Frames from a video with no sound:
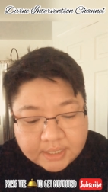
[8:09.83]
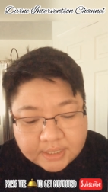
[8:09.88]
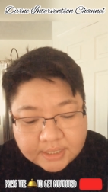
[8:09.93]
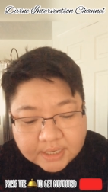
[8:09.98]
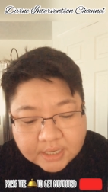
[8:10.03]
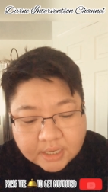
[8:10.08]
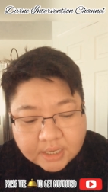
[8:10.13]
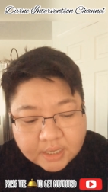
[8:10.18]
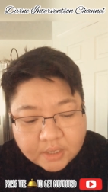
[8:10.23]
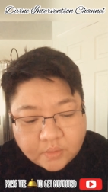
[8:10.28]

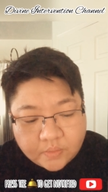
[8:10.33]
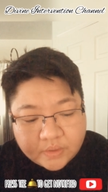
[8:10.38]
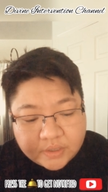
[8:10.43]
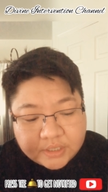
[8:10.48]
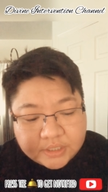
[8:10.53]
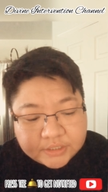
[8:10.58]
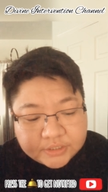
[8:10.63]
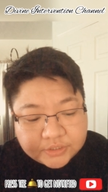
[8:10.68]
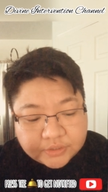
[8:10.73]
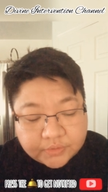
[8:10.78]
now I
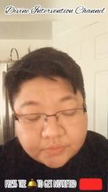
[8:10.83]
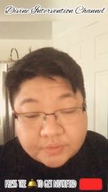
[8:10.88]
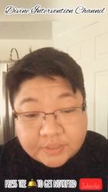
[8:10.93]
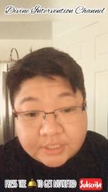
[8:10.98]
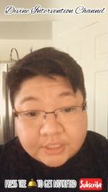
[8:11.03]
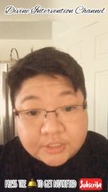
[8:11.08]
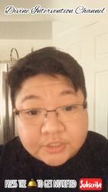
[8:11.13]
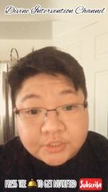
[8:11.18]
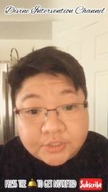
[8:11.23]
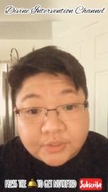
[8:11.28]
wanted to
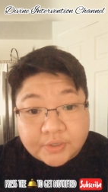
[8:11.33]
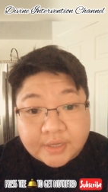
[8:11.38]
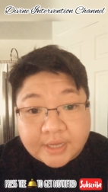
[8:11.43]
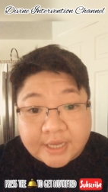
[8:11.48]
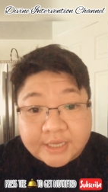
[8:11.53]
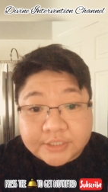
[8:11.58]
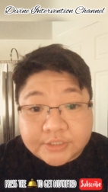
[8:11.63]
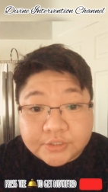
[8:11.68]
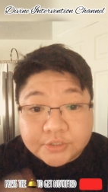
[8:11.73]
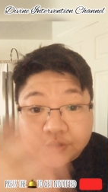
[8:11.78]
read to you
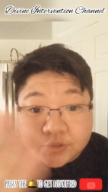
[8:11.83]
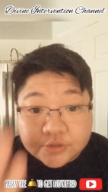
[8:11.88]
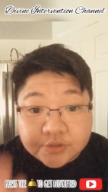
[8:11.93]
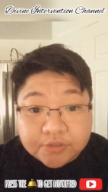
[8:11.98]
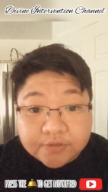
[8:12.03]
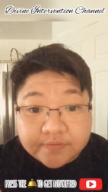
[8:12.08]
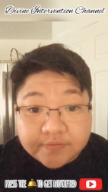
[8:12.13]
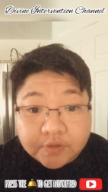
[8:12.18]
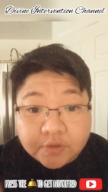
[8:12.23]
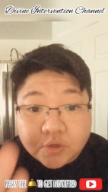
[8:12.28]
guys, to
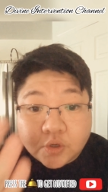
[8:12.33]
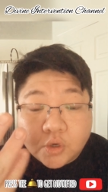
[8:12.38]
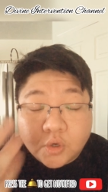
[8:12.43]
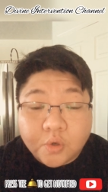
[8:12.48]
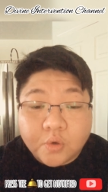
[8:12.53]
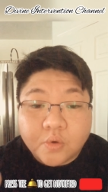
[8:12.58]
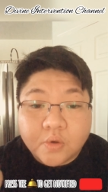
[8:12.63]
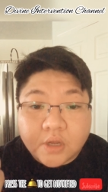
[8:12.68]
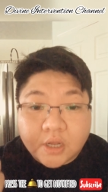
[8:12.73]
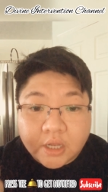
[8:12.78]
those of you
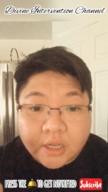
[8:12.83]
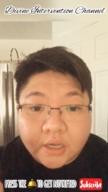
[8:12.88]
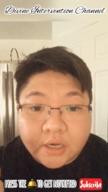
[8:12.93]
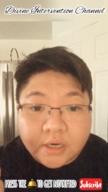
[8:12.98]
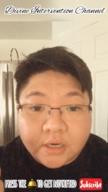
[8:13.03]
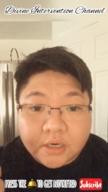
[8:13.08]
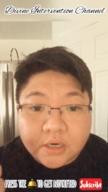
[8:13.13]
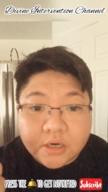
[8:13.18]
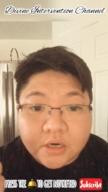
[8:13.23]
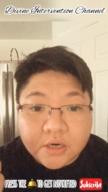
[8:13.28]
who
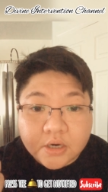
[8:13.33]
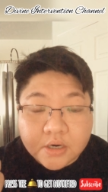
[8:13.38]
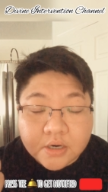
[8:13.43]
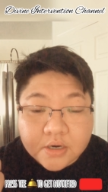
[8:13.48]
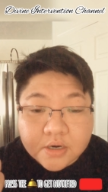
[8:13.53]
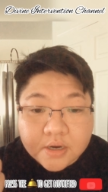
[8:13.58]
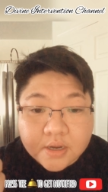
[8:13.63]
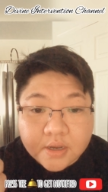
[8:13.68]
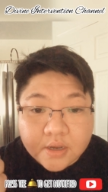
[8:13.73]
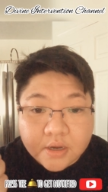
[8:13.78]
are
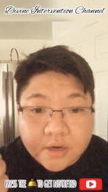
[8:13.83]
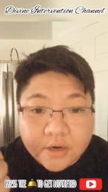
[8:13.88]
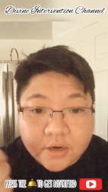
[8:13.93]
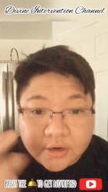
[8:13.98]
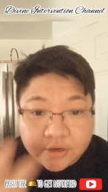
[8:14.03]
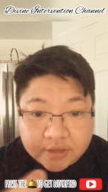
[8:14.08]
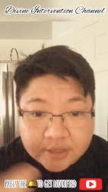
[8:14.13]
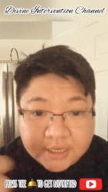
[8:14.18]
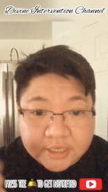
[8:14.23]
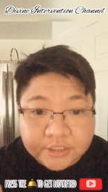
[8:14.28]

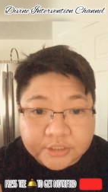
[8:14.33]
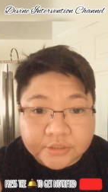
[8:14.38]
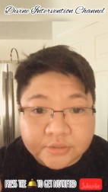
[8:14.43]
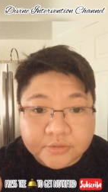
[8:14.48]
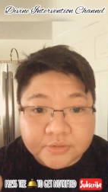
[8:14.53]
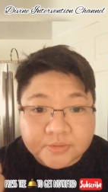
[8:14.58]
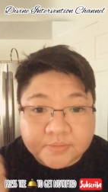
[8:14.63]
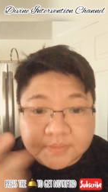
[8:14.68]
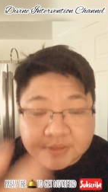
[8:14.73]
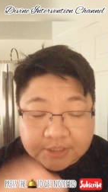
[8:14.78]
earth
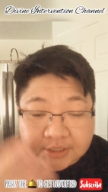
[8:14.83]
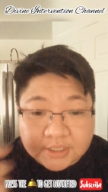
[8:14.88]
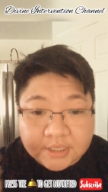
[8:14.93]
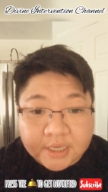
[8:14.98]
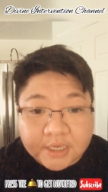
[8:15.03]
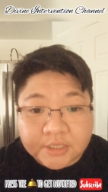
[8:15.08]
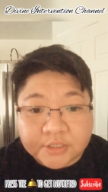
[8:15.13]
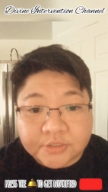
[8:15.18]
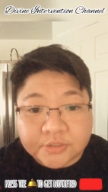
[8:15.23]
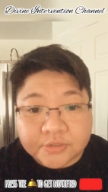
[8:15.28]
angels,
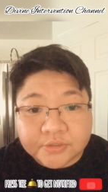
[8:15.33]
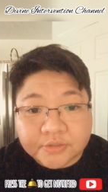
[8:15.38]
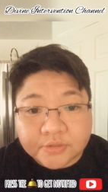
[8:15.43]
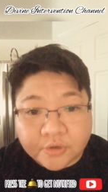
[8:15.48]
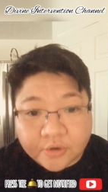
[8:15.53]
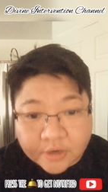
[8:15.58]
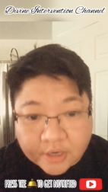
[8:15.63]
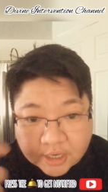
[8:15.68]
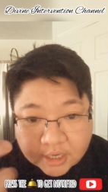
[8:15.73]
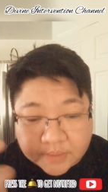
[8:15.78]
mystic angels,
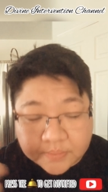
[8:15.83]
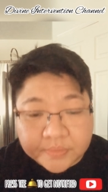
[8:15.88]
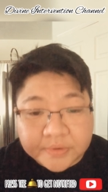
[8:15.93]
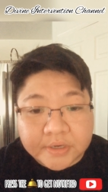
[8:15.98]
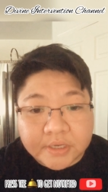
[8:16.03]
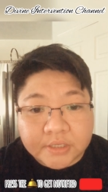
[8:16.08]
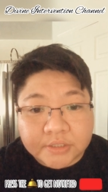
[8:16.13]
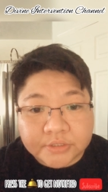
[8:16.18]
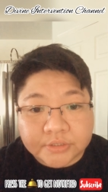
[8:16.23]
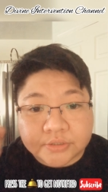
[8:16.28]
or
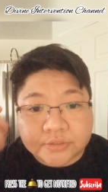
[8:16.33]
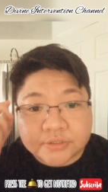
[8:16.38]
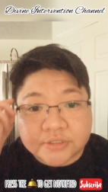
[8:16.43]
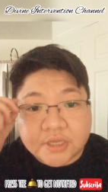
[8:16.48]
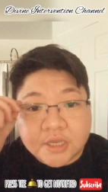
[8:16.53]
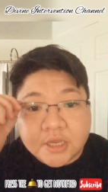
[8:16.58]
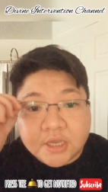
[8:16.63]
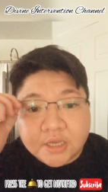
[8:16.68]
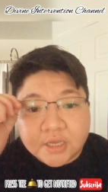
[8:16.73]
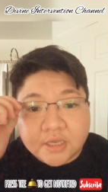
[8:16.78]
hybrid angels.
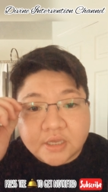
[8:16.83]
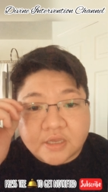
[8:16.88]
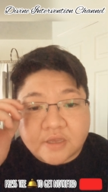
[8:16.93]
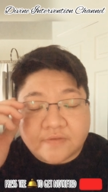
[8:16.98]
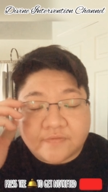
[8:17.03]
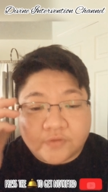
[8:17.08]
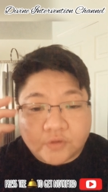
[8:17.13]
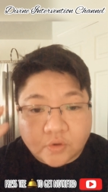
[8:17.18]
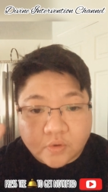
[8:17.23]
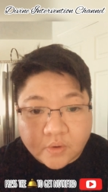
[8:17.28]

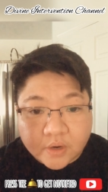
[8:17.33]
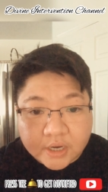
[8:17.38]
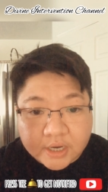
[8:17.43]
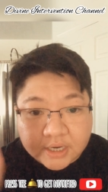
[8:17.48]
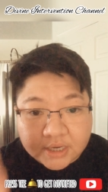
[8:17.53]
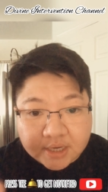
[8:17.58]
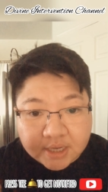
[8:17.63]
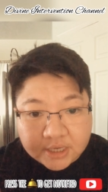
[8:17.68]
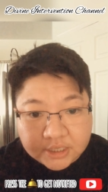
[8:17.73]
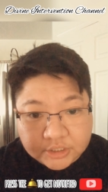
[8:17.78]
If you're
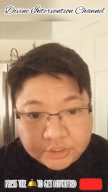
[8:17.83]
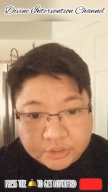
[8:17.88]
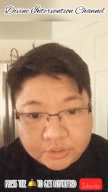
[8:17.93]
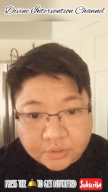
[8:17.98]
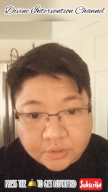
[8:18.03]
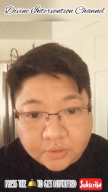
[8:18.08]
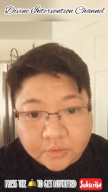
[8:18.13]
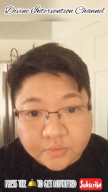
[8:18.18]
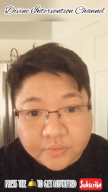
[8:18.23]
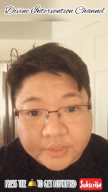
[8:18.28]
an
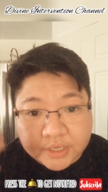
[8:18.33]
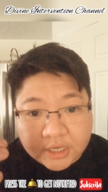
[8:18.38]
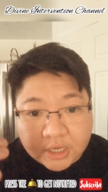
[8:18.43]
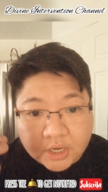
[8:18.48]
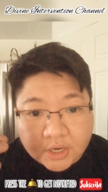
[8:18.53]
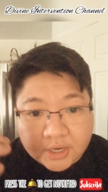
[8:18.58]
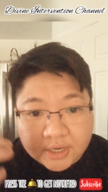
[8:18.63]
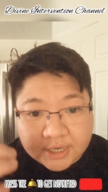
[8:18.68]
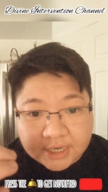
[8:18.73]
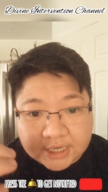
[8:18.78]
angel
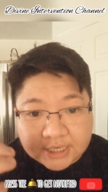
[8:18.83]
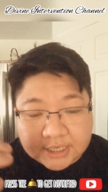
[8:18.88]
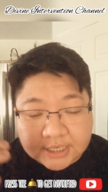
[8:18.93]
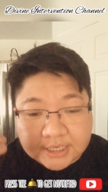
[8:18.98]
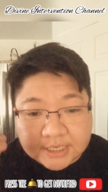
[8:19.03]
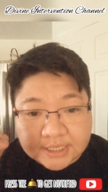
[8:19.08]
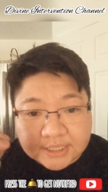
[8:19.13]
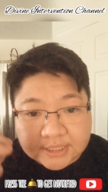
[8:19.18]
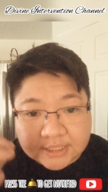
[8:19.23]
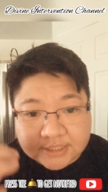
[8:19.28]

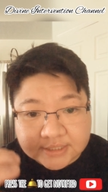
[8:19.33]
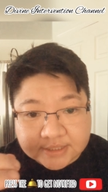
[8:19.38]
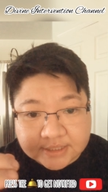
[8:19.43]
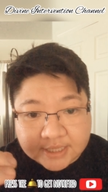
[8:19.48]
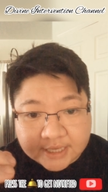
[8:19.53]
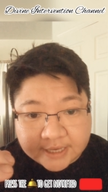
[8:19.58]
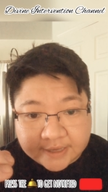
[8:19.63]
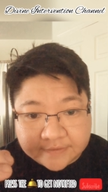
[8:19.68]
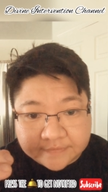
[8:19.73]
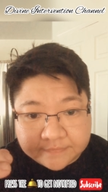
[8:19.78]
reincarnated in this
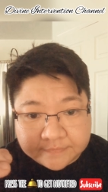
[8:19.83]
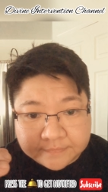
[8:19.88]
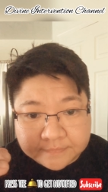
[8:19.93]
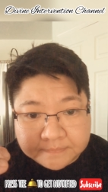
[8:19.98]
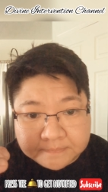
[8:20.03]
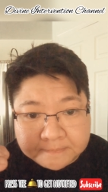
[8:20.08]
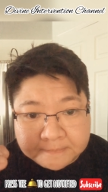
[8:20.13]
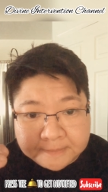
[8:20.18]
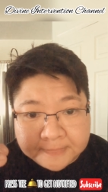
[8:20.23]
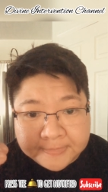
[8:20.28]
life
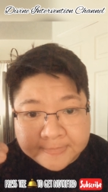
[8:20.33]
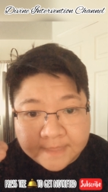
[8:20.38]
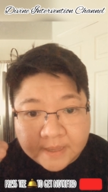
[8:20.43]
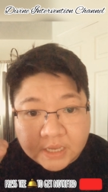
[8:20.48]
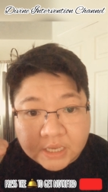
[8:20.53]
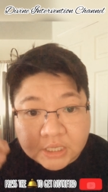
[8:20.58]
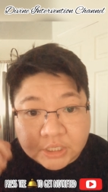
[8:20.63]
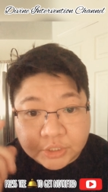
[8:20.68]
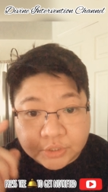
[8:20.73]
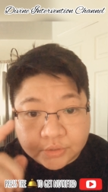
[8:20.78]

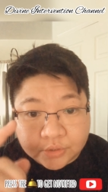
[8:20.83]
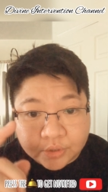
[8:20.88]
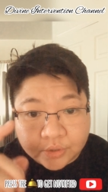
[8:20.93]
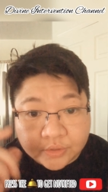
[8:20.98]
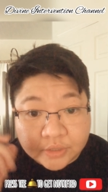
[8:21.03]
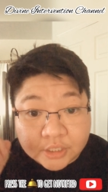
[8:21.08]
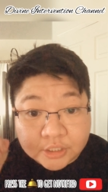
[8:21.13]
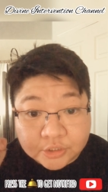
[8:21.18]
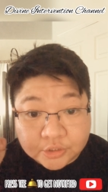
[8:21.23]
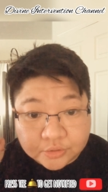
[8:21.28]
and you
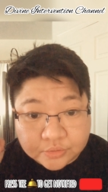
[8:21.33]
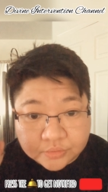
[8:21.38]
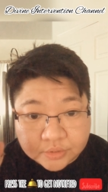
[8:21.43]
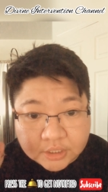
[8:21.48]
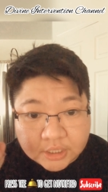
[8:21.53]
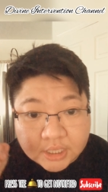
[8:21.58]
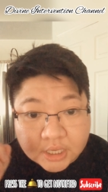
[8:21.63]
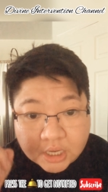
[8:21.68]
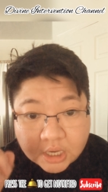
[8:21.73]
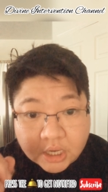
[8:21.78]
know that you
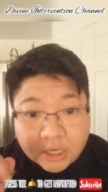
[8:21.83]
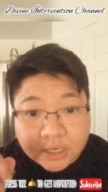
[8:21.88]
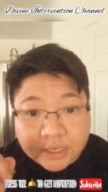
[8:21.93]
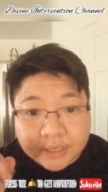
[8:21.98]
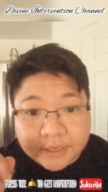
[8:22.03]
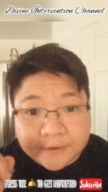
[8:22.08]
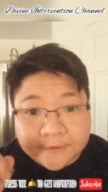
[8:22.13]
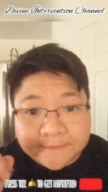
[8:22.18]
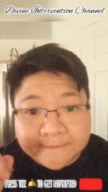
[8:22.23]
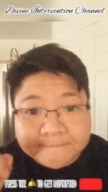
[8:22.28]
really
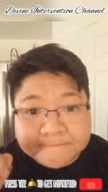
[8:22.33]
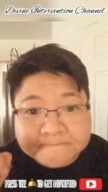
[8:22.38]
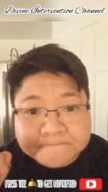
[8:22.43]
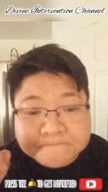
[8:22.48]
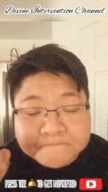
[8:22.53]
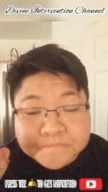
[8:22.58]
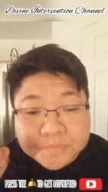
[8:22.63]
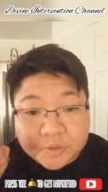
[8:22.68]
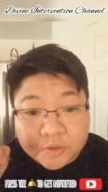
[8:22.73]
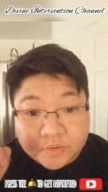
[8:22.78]
are,
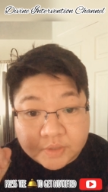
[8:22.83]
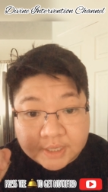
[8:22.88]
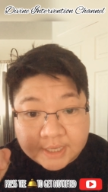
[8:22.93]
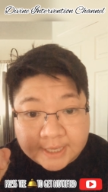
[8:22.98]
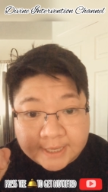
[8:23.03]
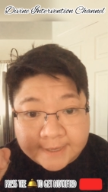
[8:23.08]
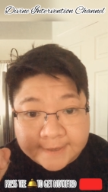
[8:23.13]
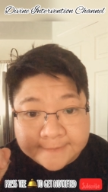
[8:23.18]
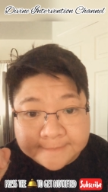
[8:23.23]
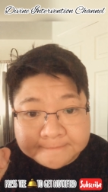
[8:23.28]

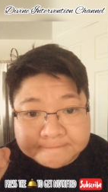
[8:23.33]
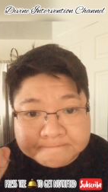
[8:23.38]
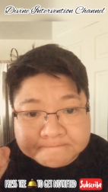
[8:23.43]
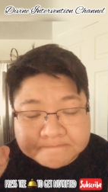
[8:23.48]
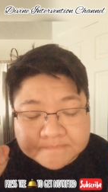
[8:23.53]
okay?